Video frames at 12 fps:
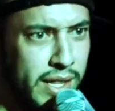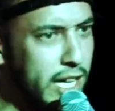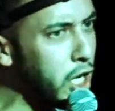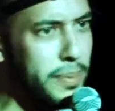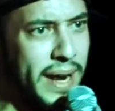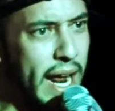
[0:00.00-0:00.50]

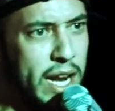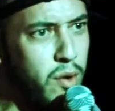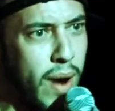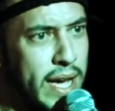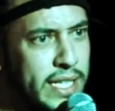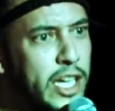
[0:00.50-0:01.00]
They could have been
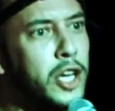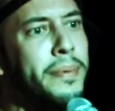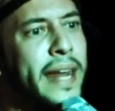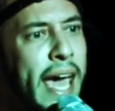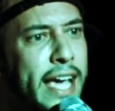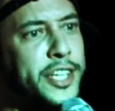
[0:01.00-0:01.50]
any race. They could
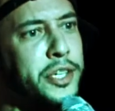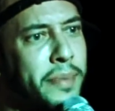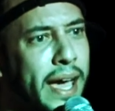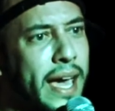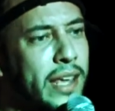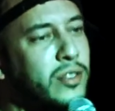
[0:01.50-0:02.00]
have been
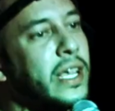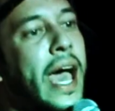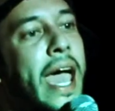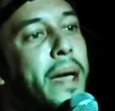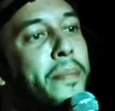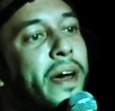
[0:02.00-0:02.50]
Asian, man. He was
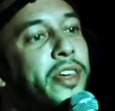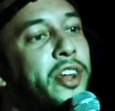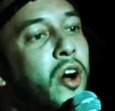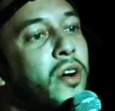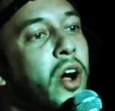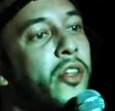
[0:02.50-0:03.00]
like, hey,
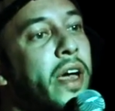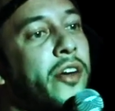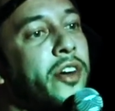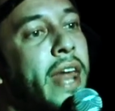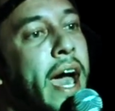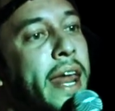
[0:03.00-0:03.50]
brother, don't go
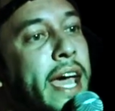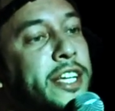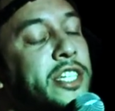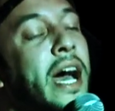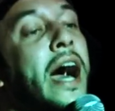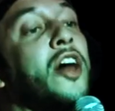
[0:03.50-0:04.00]
there. They're not
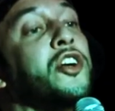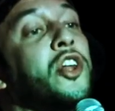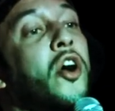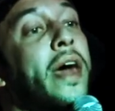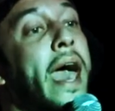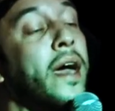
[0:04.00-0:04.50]
Asian. How
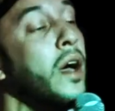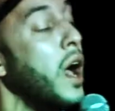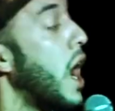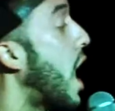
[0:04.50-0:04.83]
you know that?